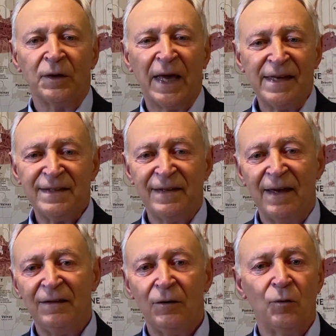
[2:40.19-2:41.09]

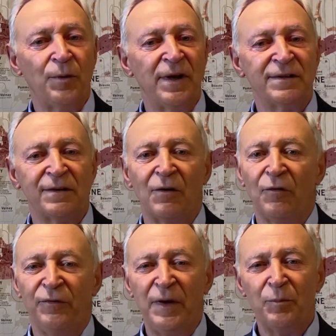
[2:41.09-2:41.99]
Casse-Tête with a
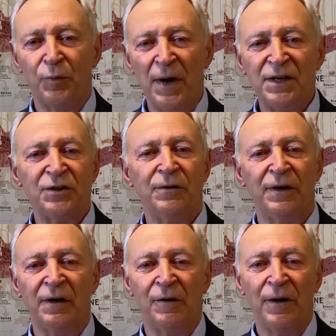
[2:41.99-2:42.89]
vibration
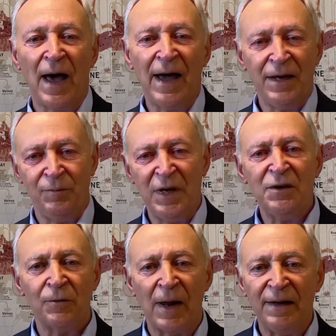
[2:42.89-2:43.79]
and a high
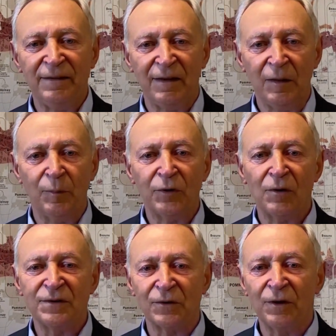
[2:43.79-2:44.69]
minerality, but
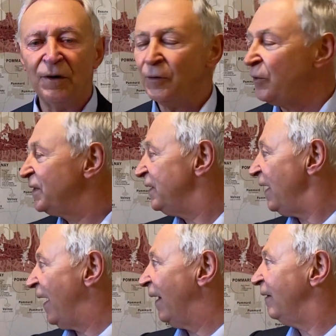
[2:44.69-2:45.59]
also with
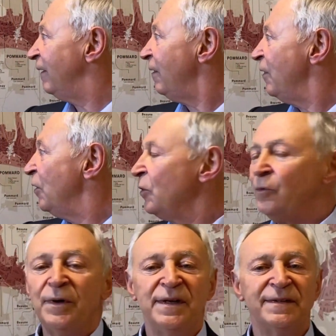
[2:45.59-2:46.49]
the end
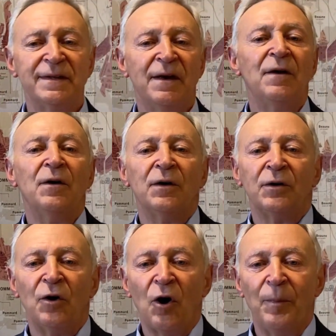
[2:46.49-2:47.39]
with
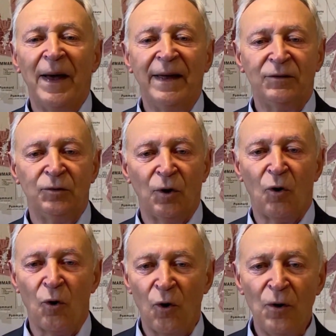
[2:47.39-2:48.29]
Corbin
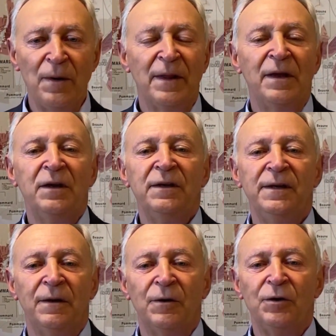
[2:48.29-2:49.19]
Dureaux.
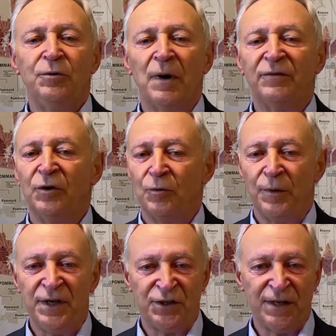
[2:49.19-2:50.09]
Here you have the
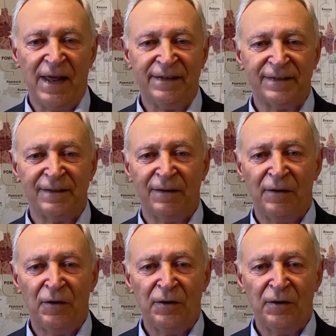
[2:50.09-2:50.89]
richness.